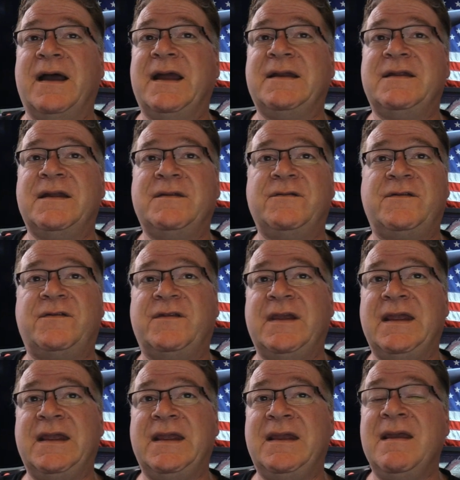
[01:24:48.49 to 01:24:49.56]
I did
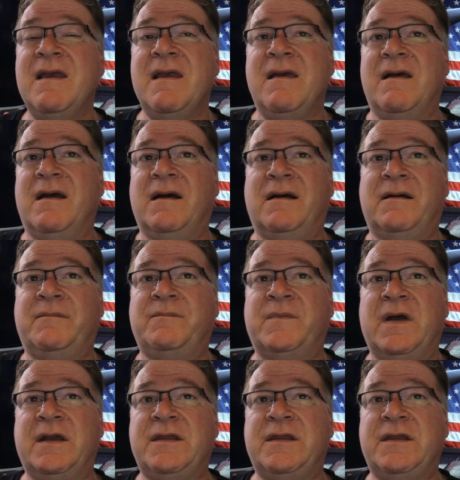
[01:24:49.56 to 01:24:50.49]
see um,